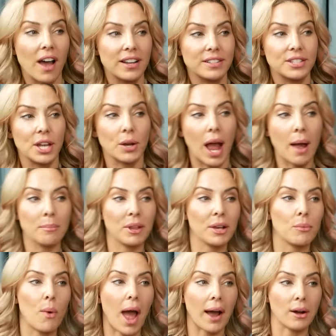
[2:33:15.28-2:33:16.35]
it's like, I'm
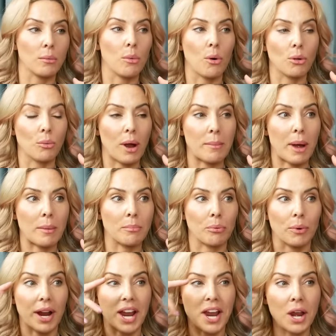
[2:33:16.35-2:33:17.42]
like whack-a-mole, the way my
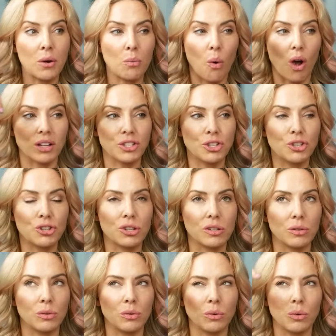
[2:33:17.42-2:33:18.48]
brain wants
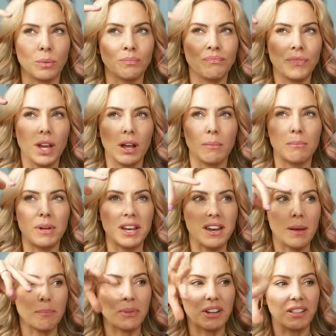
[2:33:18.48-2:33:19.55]
to
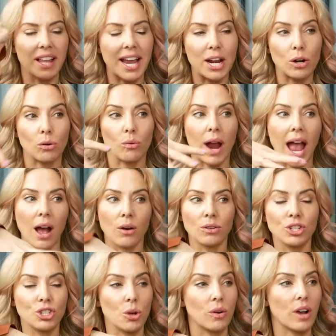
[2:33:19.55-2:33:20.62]
manipulate
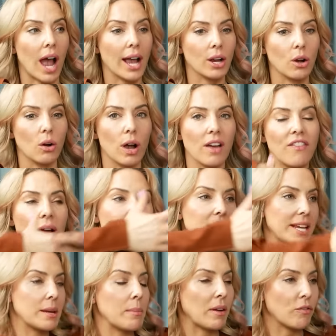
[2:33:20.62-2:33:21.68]
around. So I go, if I'm
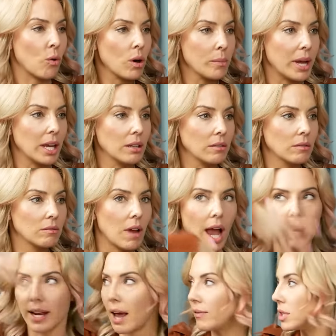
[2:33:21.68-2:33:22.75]
taking metformin,
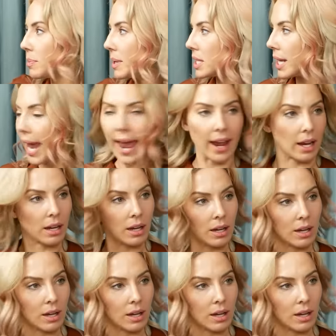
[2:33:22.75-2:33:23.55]
I can have this piece of cake.